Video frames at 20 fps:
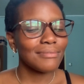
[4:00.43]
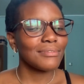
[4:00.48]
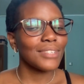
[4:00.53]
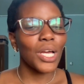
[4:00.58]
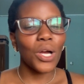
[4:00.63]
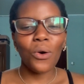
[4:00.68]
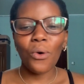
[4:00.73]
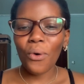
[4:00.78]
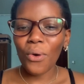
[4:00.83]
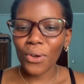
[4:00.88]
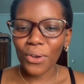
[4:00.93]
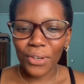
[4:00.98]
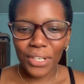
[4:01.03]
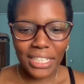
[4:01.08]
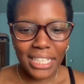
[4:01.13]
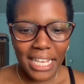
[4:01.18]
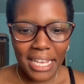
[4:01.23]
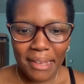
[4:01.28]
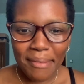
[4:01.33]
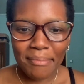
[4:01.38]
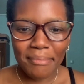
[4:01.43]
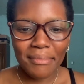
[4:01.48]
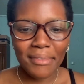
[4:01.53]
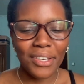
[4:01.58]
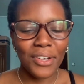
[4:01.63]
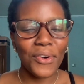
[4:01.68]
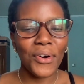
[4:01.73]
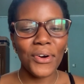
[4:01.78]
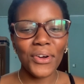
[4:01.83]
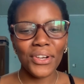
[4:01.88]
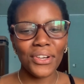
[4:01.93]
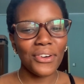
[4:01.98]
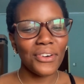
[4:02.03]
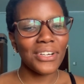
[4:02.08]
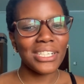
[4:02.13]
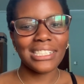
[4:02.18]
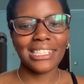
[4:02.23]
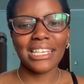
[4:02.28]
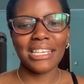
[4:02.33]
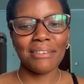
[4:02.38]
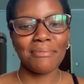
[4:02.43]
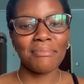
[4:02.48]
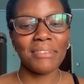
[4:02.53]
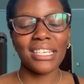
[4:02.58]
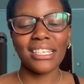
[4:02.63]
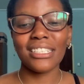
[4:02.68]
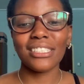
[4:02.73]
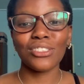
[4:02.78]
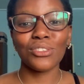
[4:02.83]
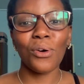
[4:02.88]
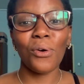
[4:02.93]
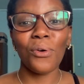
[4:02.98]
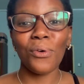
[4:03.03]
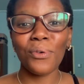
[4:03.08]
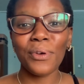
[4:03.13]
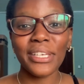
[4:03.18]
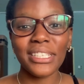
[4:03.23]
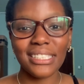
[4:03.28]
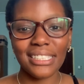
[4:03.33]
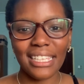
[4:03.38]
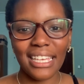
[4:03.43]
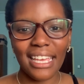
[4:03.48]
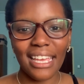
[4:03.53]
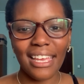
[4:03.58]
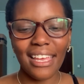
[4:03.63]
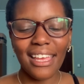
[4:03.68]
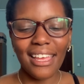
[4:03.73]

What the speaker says: call on him. Call on him. He is always there.